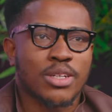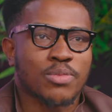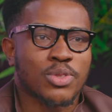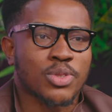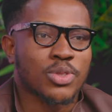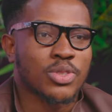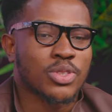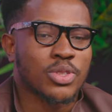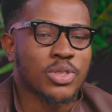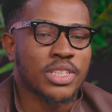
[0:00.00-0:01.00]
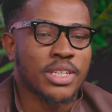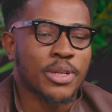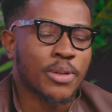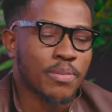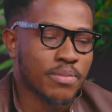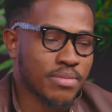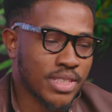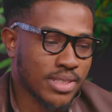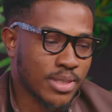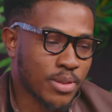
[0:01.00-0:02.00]
To study
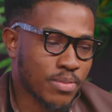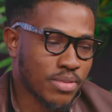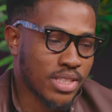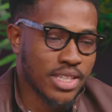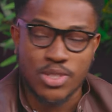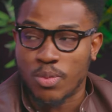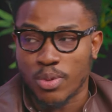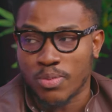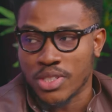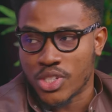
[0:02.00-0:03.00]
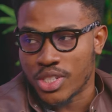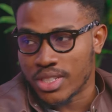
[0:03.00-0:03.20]
this desktop publishing.